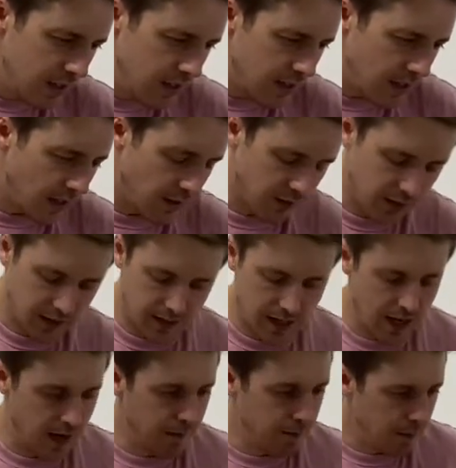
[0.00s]
things like
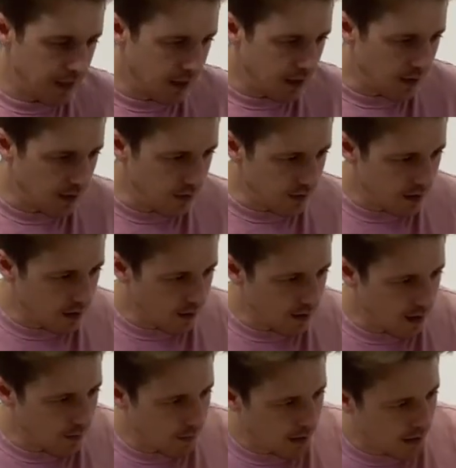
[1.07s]
that. But you know, it'll
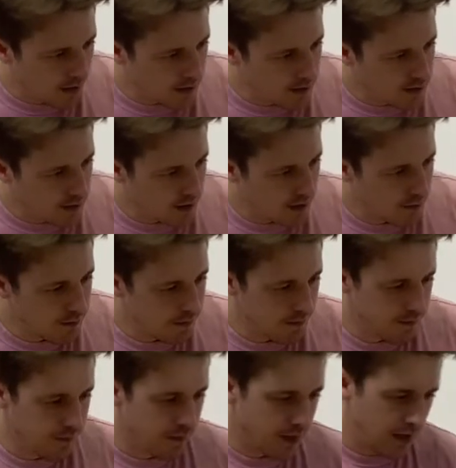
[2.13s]
come back in time.
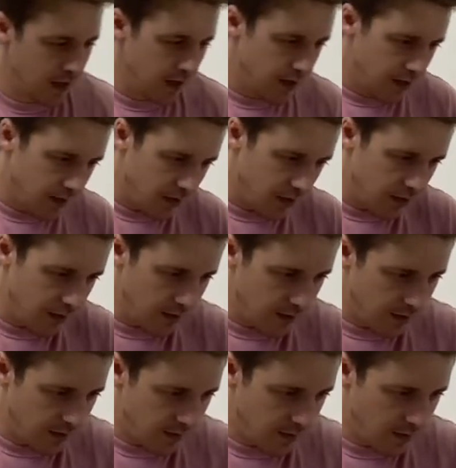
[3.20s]
So
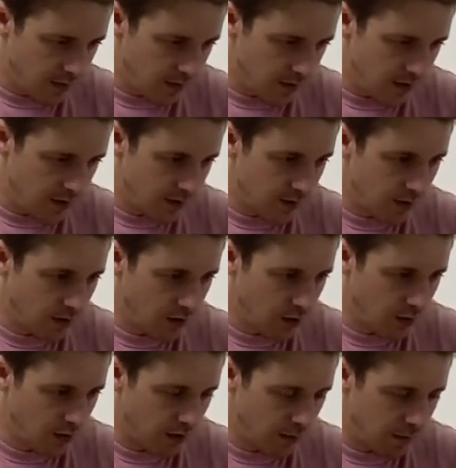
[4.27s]
it's
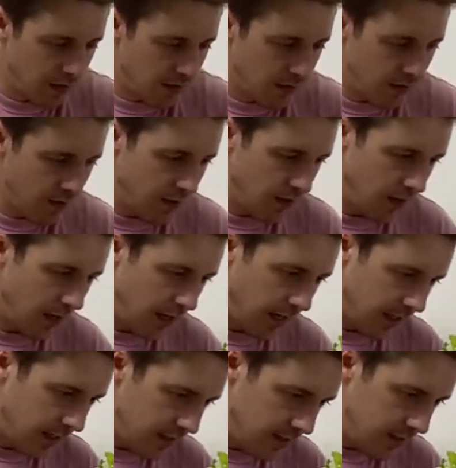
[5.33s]
secure, but it's not
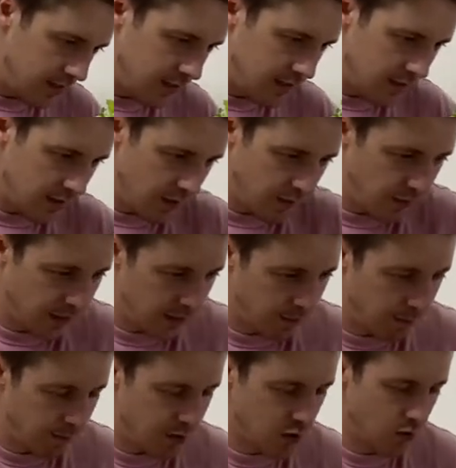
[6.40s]
like if we get a
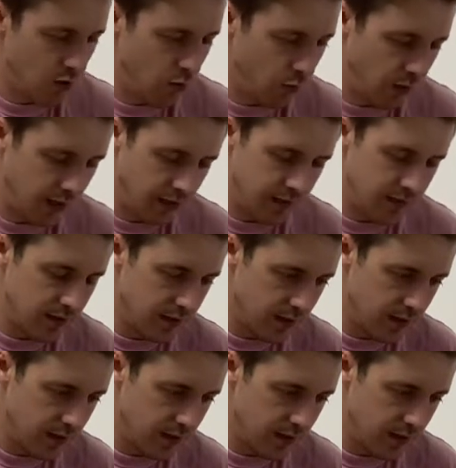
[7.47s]
strong wind,